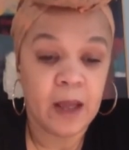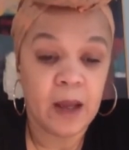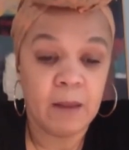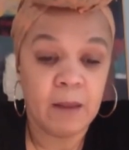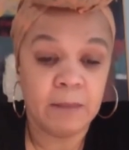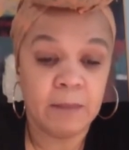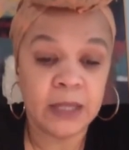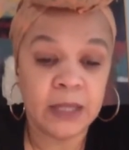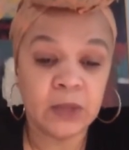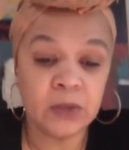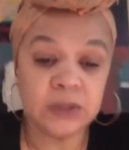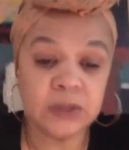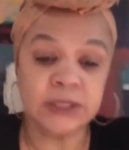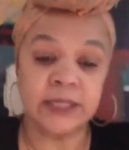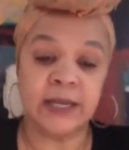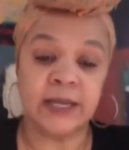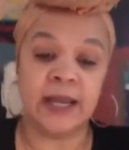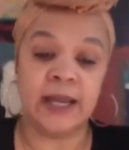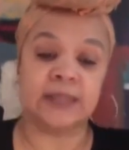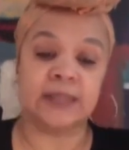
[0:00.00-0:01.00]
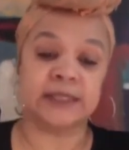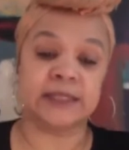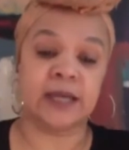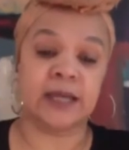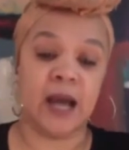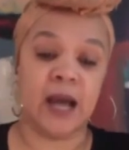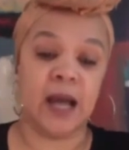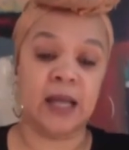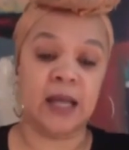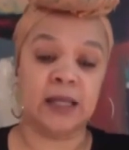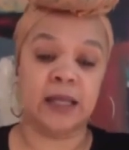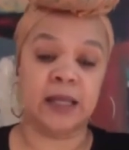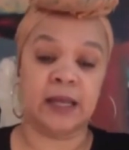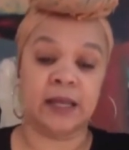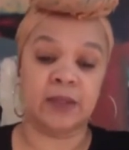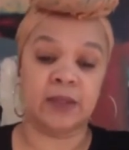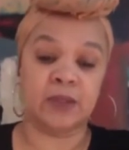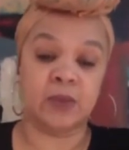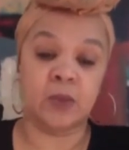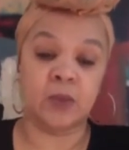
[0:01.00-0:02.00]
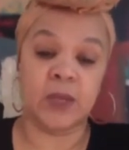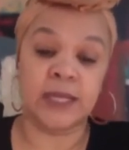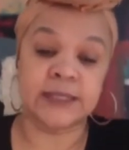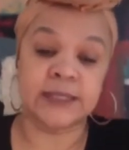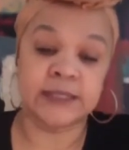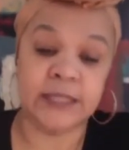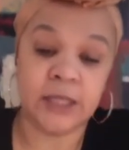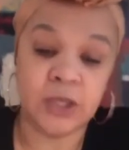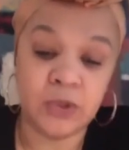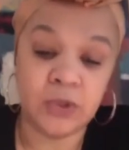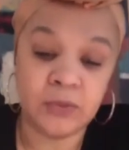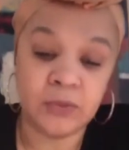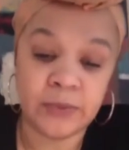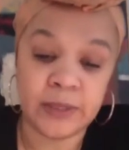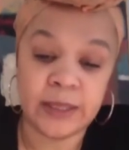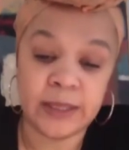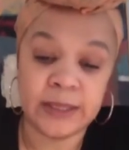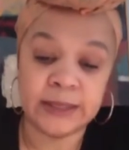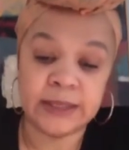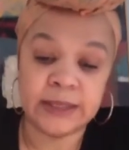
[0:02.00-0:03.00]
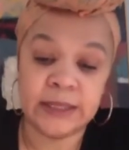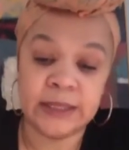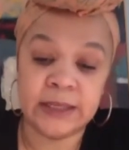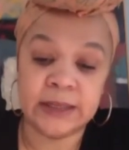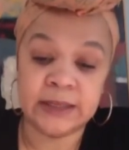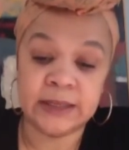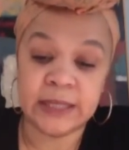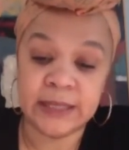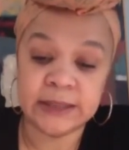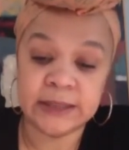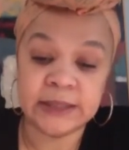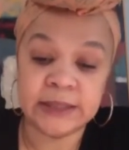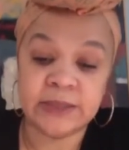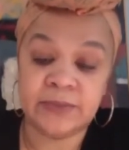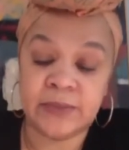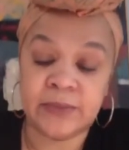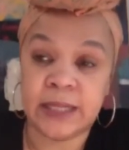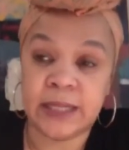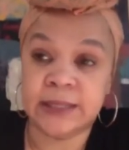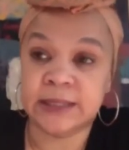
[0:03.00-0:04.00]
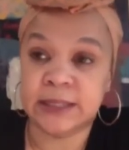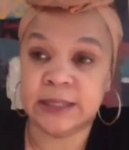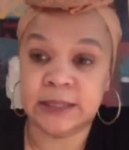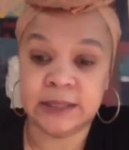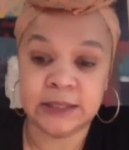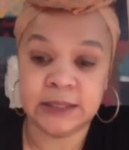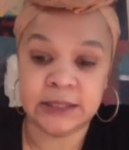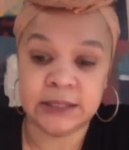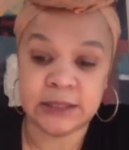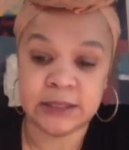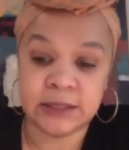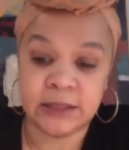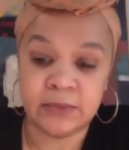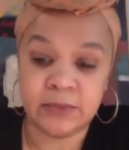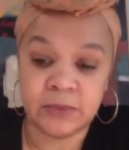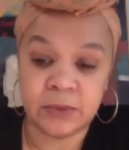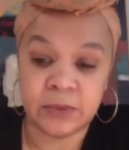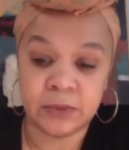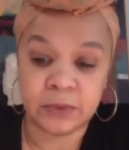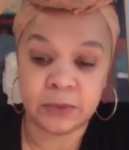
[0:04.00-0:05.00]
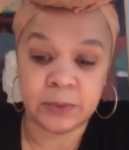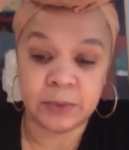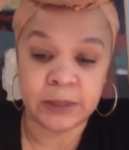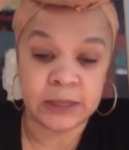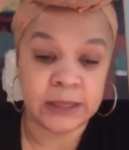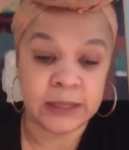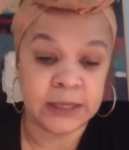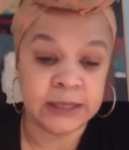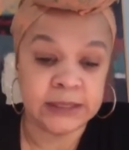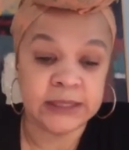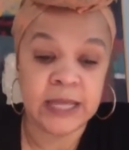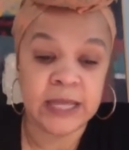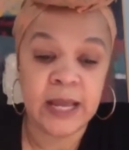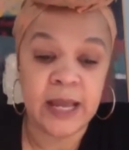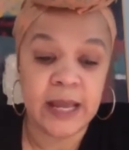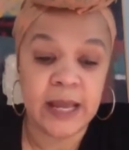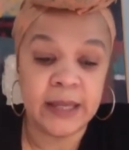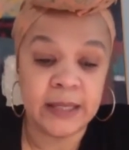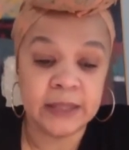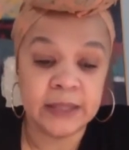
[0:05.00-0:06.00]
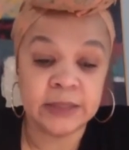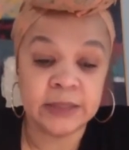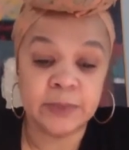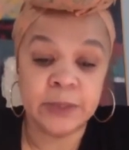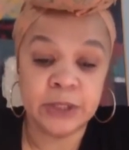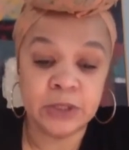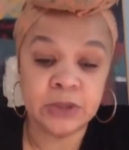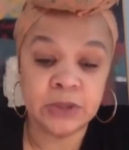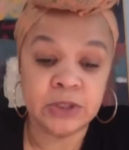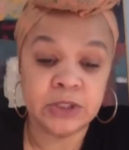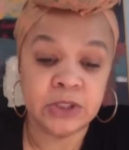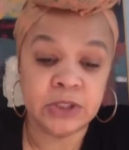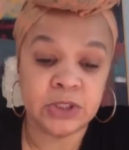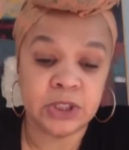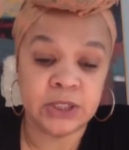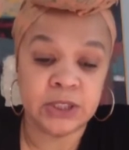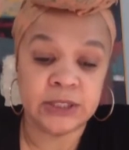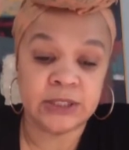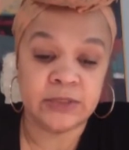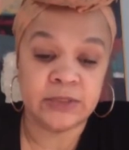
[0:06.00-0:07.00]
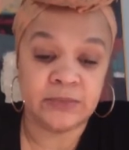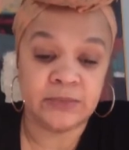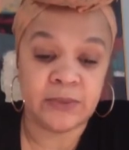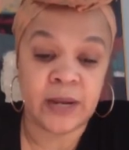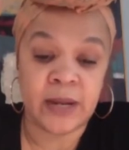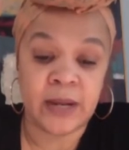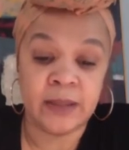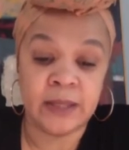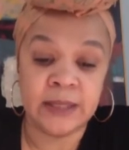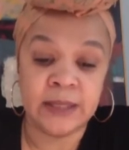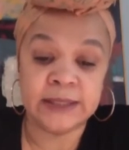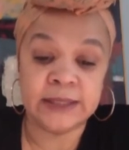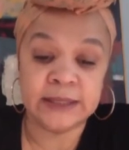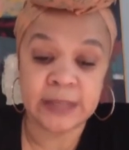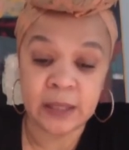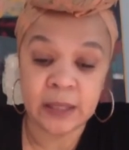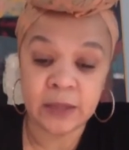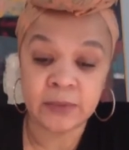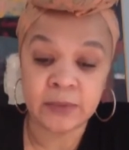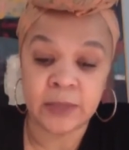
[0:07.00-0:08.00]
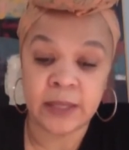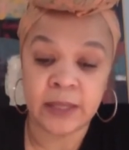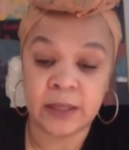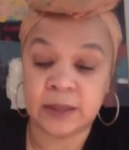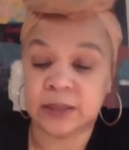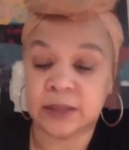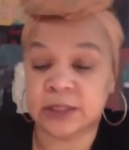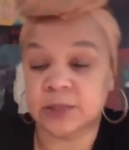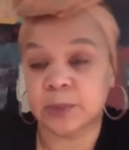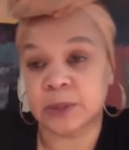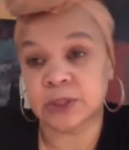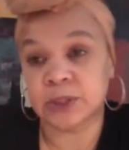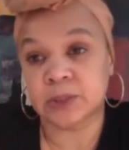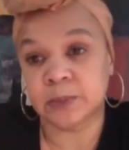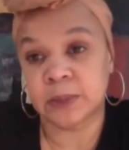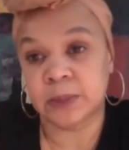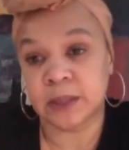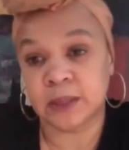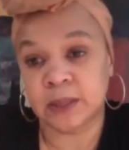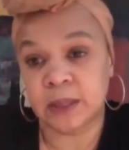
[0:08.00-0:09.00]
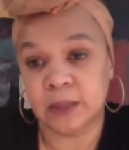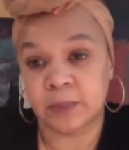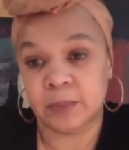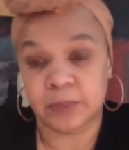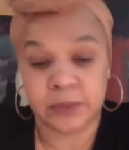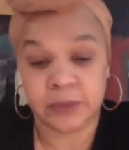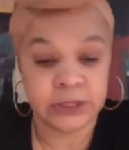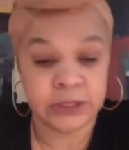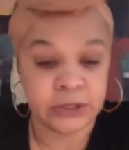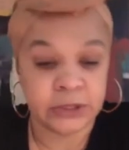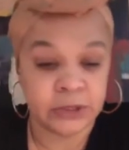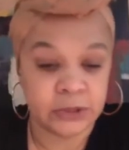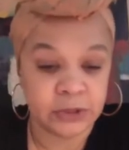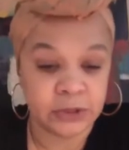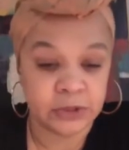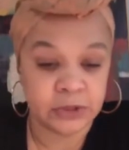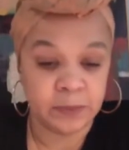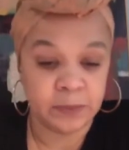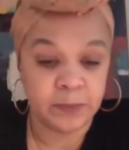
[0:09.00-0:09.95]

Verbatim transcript: My goal today is to highlight the ways that COVID 19 intensifies existing vulnerabilities and has been used to justify the accelerated disposability of prisoners.